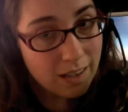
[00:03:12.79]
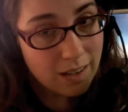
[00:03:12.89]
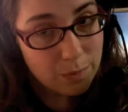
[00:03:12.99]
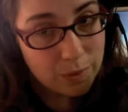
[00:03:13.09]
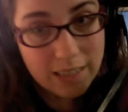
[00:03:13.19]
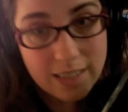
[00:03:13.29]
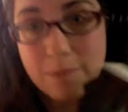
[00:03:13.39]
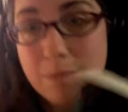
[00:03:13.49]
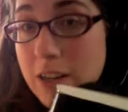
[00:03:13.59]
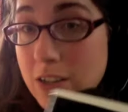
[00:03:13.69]
Blake
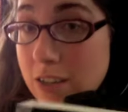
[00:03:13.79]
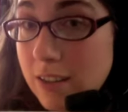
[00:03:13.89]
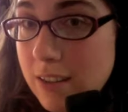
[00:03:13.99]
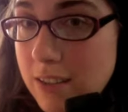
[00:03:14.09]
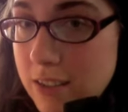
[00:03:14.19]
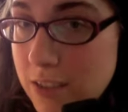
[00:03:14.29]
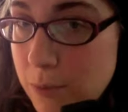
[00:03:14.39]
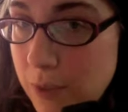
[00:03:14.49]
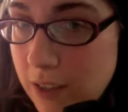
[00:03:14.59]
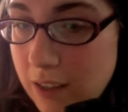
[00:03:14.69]
didn't mention this to
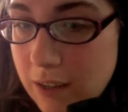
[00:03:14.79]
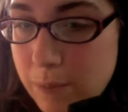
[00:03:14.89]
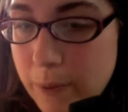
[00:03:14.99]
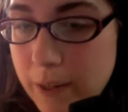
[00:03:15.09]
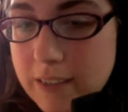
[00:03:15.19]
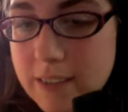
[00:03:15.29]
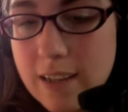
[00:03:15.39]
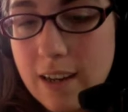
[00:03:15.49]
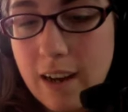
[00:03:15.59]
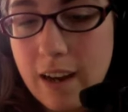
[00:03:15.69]
me, but
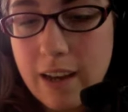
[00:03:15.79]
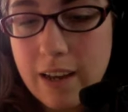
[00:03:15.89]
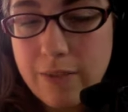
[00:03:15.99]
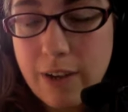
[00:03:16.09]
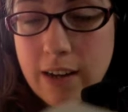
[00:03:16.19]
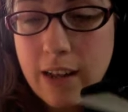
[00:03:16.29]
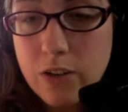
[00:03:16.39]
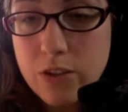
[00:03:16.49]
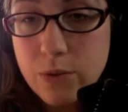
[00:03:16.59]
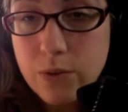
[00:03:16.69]
I found
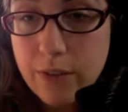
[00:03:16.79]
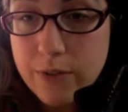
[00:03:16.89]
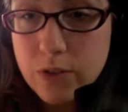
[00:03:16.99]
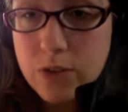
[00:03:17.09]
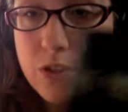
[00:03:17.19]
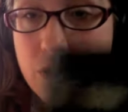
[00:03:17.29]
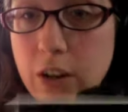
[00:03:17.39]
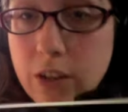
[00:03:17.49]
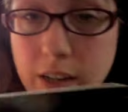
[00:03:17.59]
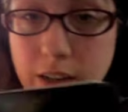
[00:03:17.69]
out soon after
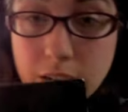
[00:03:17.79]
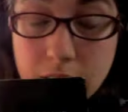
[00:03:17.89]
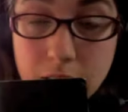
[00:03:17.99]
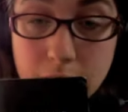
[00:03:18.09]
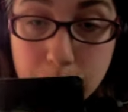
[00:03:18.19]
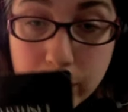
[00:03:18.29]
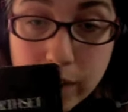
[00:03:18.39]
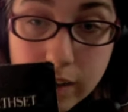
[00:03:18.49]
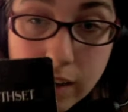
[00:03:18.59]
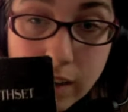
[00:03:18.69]
starting the
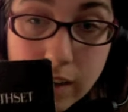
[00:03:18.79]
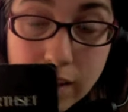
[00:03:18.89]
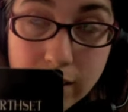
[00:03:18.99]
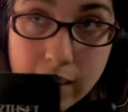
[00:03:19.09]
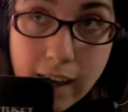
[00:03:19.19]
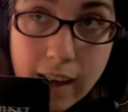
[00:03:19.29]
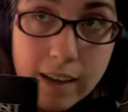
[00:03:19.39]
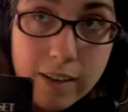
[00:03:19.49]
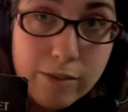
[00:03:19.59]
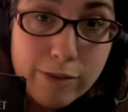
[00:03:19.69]
book
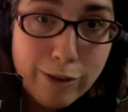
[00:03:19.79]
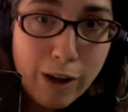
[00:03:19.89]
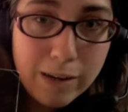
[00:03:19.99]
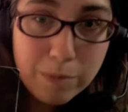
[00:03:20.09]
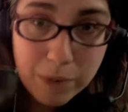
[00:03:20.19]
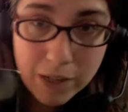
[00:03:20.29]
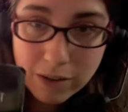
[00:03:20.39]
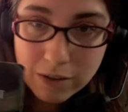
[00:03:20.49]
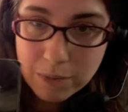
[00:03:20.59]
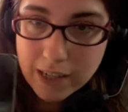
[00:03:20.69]
that fried
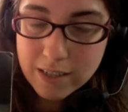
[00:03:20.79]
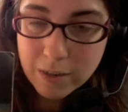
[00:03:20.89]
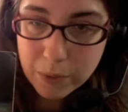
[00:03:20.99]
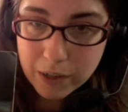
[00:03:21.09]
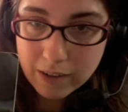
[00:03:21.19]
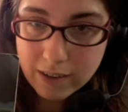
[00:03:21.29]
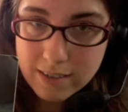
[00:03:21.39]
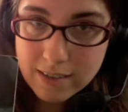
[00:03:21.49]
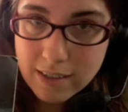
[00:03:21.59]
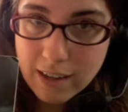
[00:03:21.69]
beer makes an
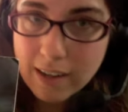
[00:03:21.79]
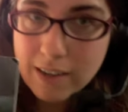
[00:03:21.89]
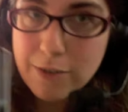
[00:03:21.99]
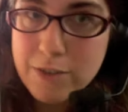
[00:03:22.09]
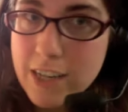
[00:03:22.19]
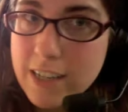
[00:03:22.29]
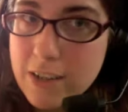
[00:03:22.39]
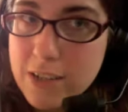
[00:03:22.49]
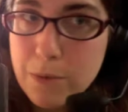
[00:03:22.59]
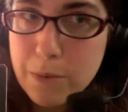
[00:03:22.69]
appearance. And if you've checked
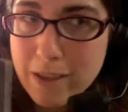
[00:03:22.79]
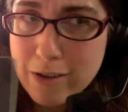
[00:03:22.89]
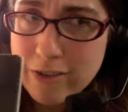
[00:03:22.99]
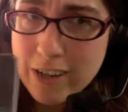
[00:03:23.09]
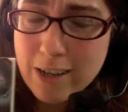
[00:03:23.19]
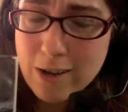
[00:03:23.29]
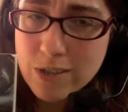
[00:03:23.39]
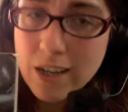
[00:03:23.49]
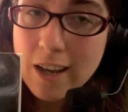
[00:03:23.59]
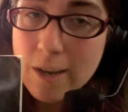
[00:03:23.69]
out some of my other
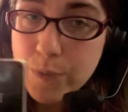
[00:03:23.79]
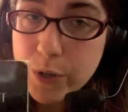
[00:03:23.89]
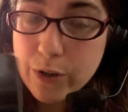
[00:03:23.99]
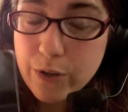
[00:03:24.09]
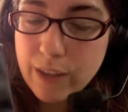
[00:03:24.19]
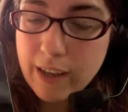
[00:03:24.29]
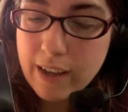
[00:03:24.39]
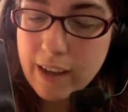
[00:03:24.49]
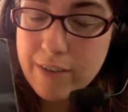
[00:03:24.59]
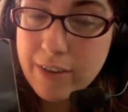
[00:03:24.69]
videos, you know
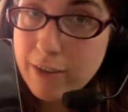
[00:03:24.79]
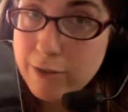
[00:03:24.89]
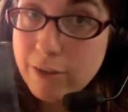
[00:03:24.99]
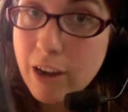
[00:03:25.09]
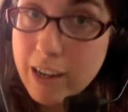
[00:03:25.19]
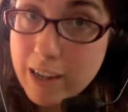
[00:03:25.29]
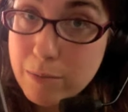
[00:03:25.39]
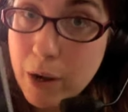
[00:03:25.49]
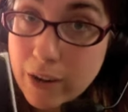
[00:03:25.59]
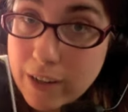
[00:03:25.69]
that I've had frying
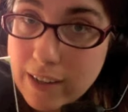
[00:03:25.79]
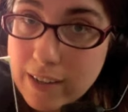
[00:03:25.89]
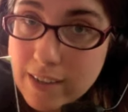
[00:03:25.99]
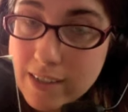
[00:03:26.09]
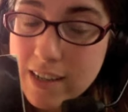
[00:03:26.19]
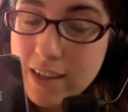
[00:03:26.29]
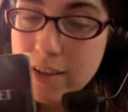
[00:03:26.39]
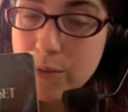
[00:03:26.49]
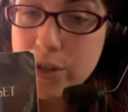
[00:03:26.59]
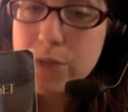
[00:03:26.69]
parties,
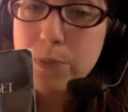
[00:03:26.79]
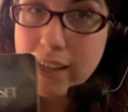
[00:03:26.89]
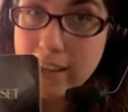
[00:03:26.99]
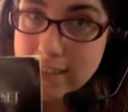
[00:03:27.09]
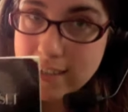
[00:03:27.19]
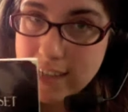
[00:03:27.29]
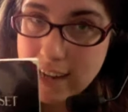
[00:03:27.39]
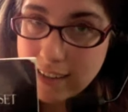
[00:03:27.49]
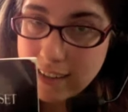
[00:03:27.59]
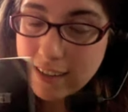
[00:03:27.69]
which Blake has
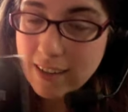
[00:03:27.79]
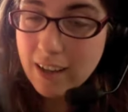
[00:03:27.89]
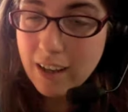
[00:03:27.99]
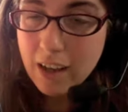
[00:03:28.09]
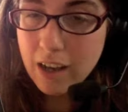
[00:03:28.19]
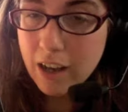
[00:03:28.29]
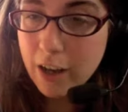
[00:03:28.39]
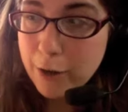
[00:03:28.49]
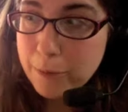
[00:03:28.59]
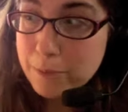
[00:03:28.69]
attended
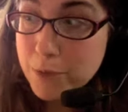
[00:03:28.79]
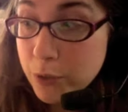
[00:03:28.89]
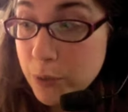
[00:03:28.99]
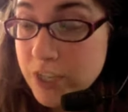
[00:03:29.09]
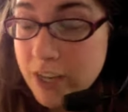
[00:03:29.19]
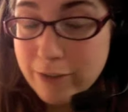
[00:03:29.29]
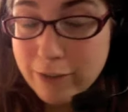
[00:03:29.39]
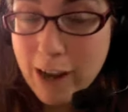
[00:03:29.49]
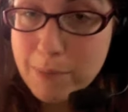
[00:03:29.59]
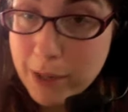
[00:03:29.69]
um, during which I
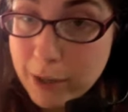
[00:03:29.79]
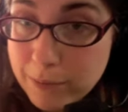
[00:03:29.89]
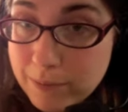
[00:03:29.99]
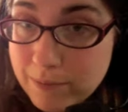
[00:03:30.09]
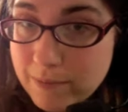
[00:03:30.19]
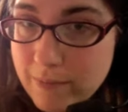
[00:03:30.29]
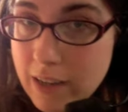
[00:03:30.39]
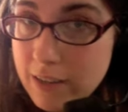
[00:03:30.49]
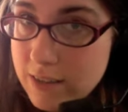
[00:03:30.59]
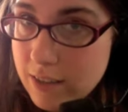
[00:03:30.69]
fry beer,
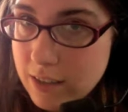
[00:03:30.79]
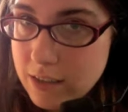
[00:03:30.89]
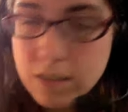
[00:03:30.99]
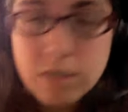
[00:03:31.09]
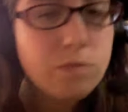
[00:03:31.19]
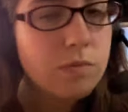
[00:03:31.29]
and it's delicious.